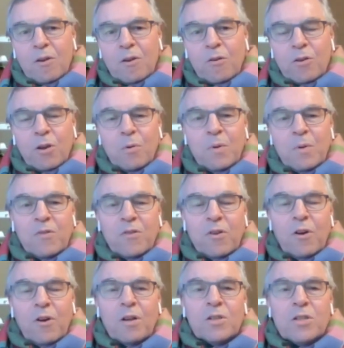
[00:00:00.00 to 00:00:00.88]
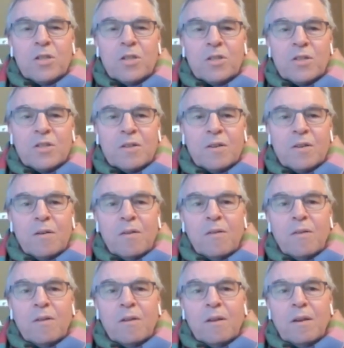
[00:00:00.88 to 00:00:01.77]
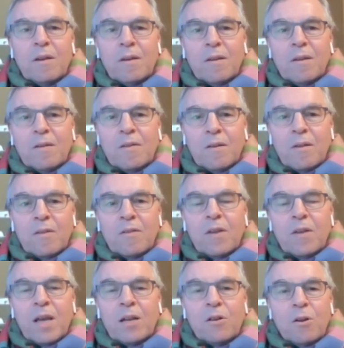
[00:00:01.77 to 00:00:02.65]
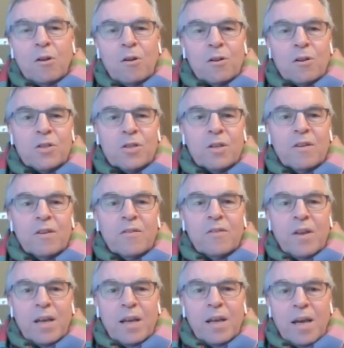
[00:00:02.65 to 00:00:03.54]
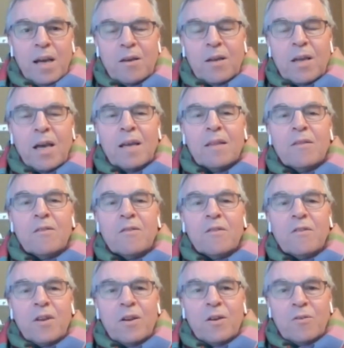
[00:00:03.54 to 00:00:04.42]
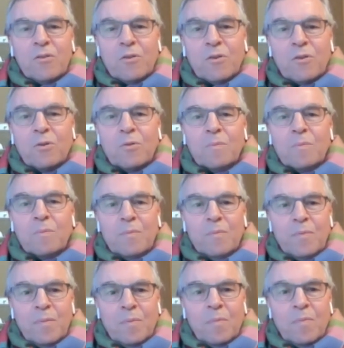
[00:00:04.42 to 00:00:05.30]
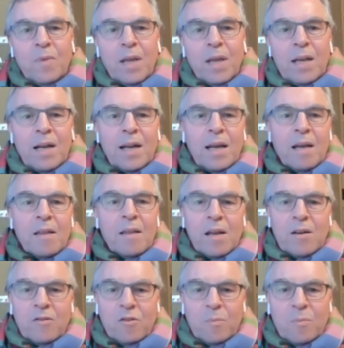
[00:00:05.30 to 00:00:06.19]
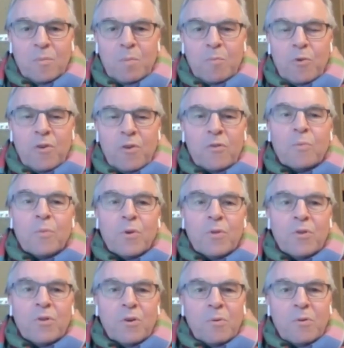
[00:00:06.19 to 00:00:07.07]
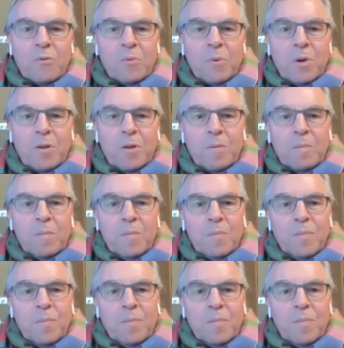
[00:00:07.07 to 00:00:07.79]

don't go inside, just acknowledge it and say, okay, this is here too, and allow that to be present with you as well.